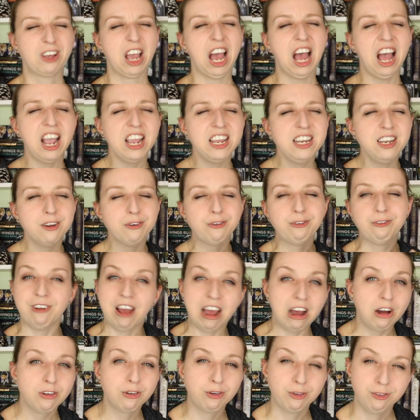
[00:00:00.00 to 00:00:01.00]
kind of
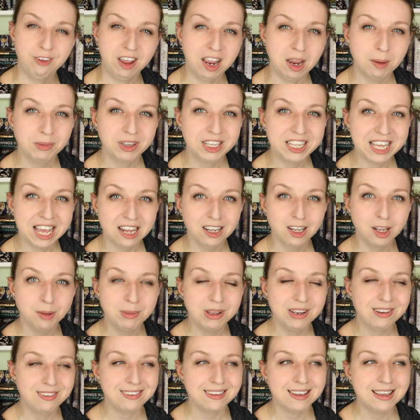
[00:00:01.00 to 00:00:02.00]
found family
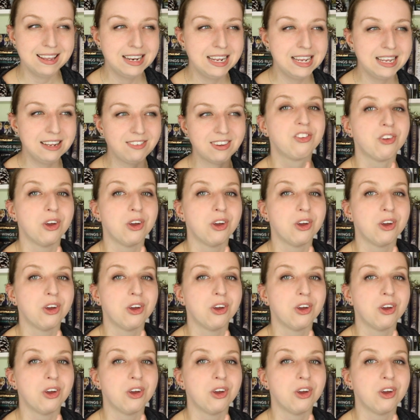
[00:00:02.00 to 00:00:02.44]
elements in it.